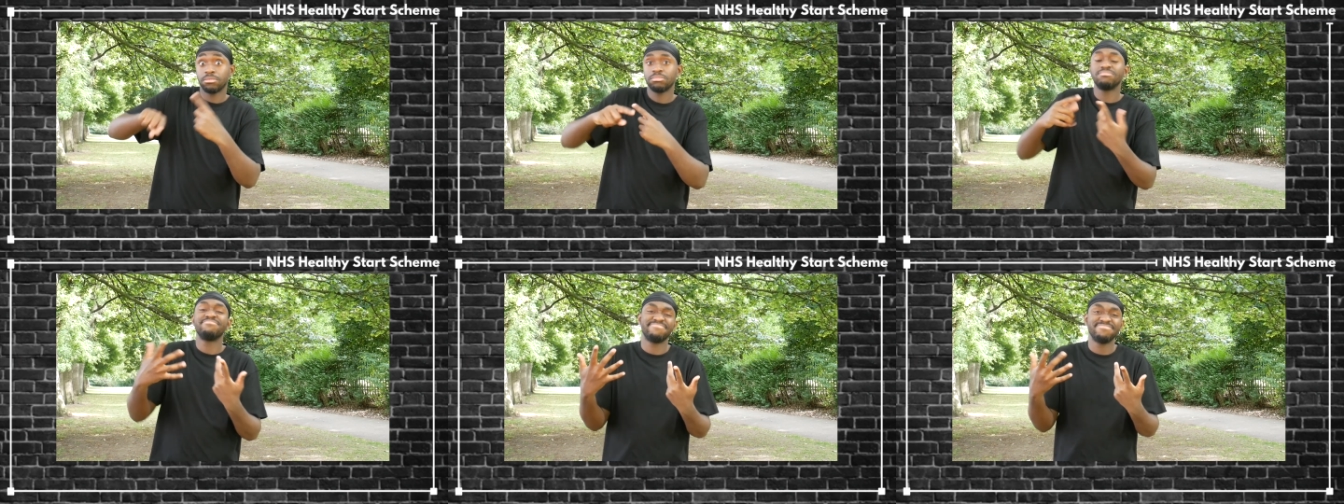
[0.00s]

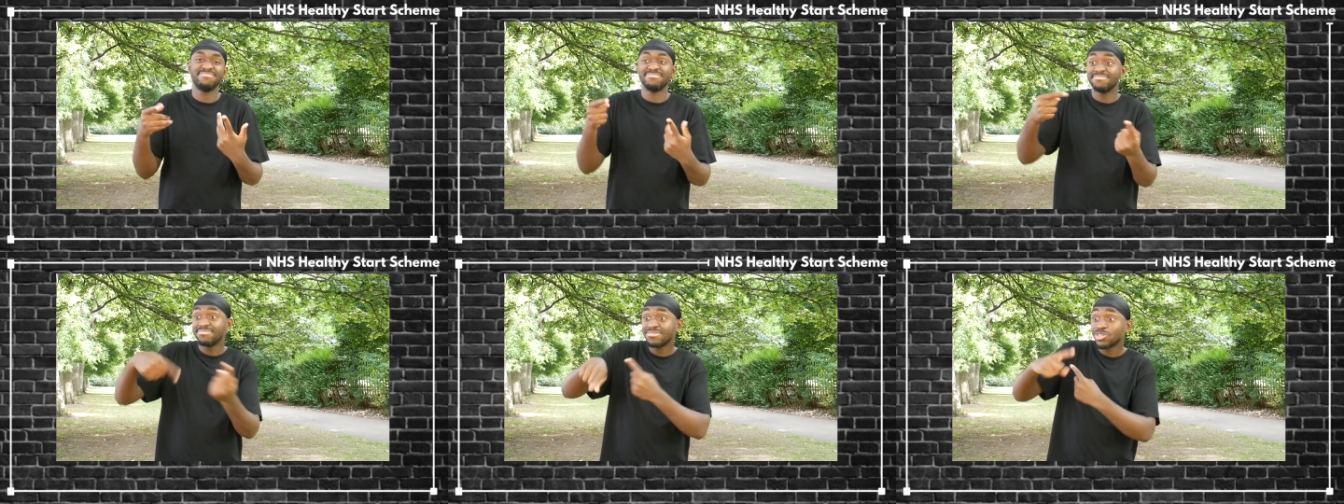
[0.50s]
to
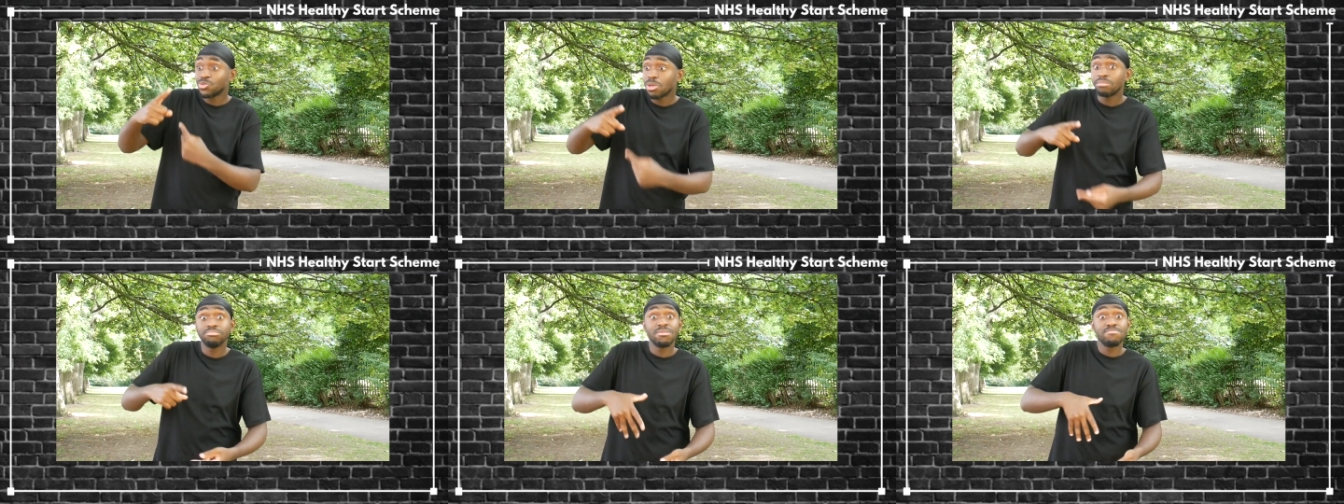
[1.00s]
pregnant
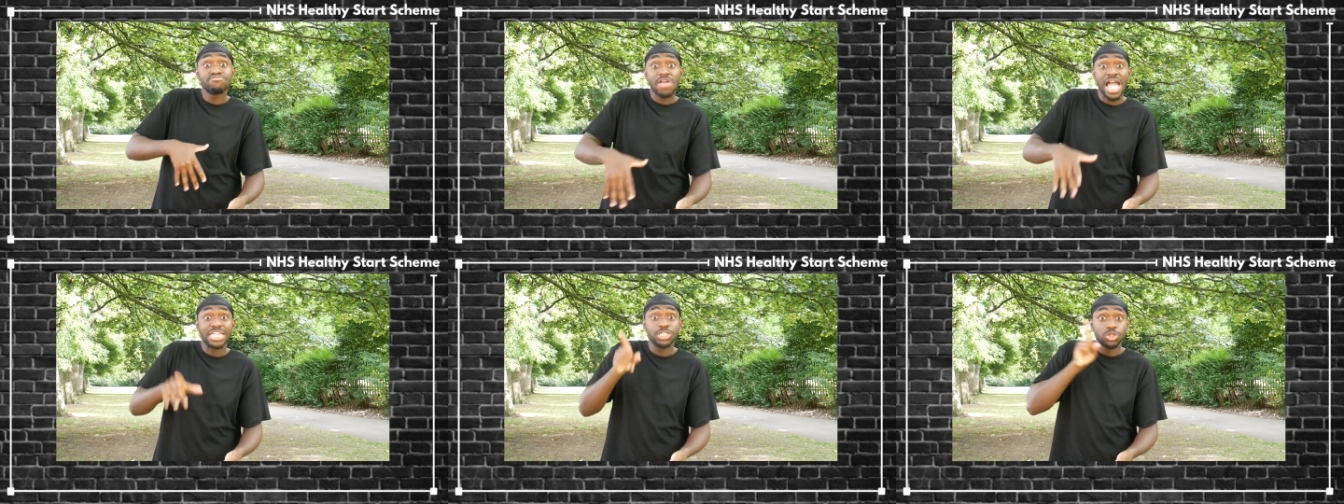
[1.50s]
women
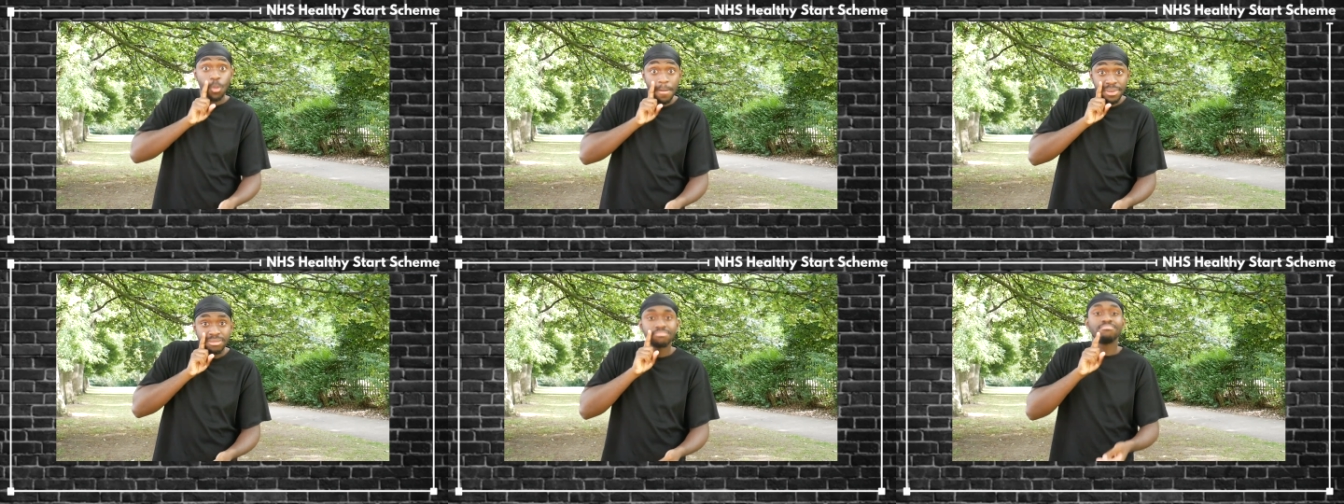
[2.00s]

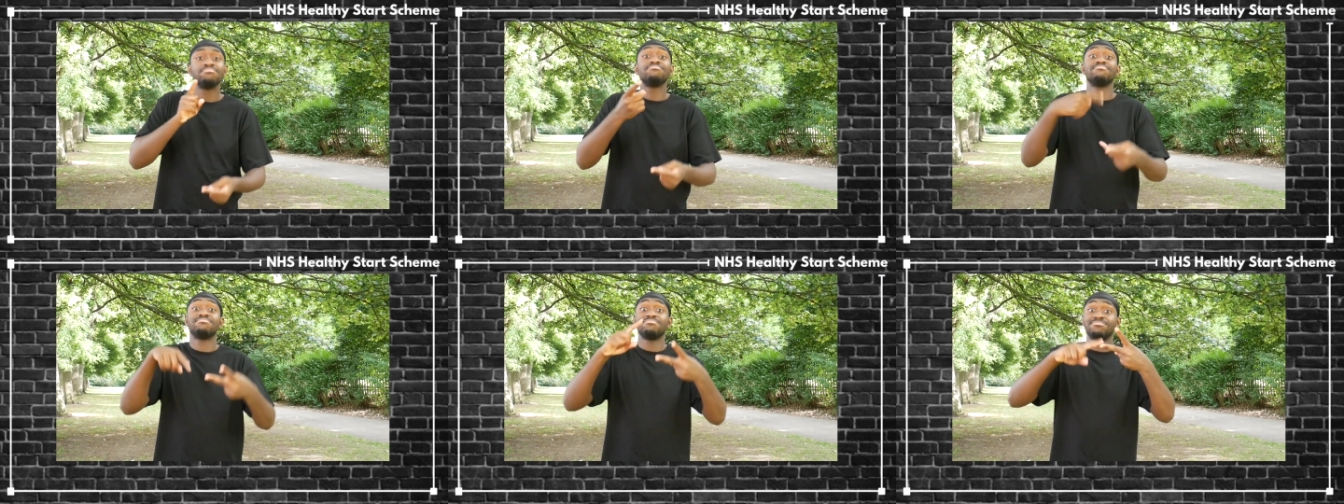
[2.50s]
or
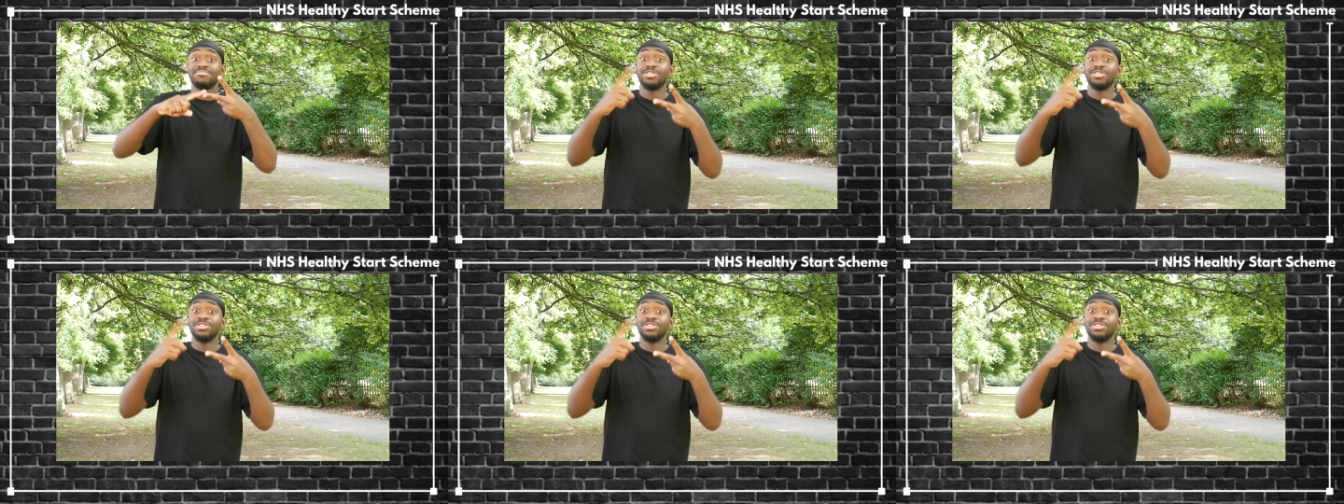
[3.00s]
families with